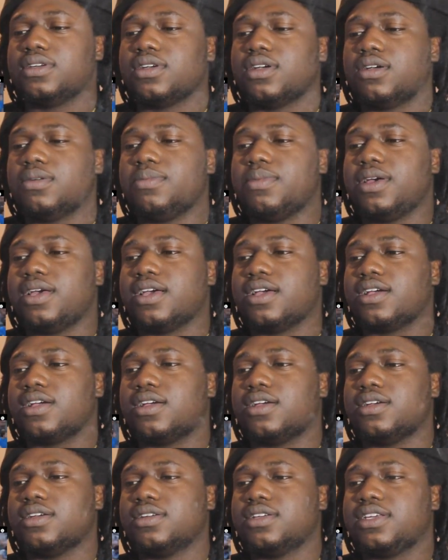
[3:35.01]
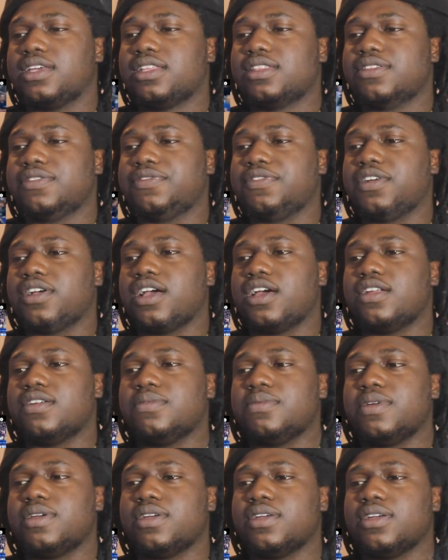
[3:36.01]
Come back. Get the fuck out of
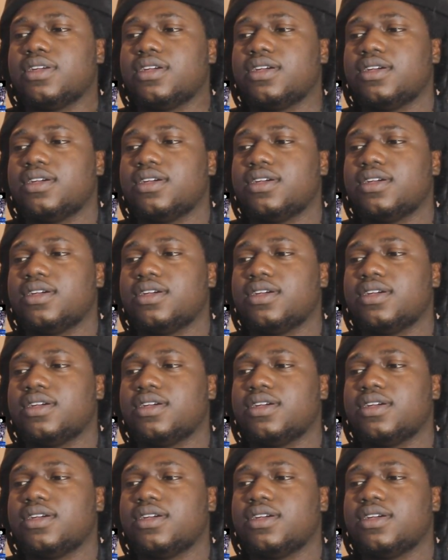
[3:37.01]
here.